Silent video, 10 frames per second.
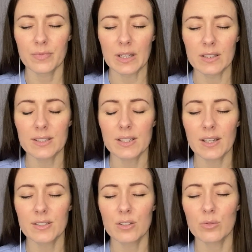And let's
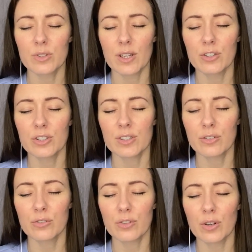ask that those energies are
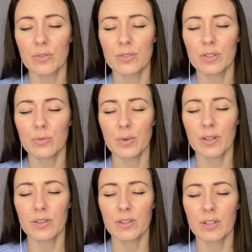grounded with